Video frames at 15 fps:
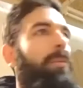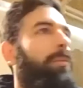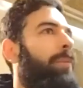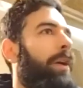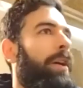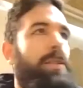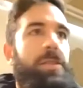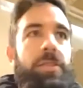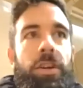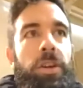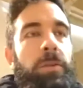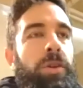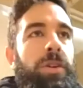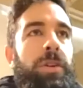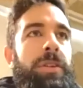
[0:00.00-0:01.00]
because the
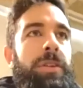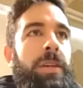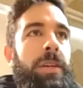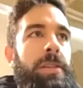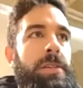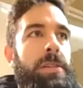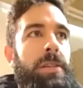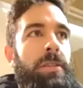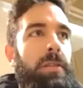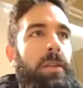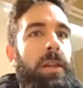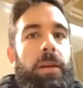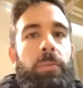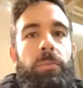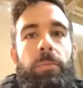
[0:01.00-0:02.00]
community is
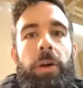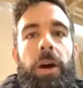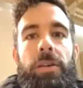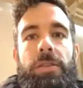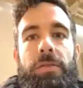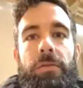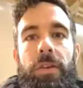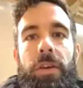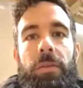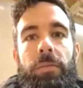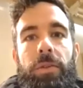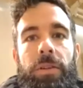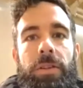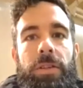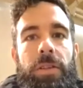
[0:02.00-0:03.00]
like parts of the
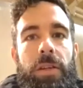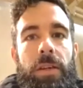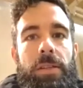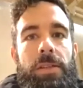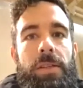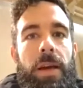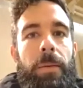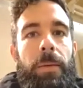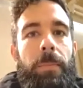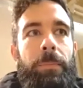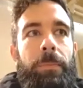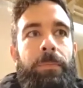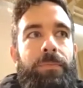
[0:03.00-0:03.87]
community is um,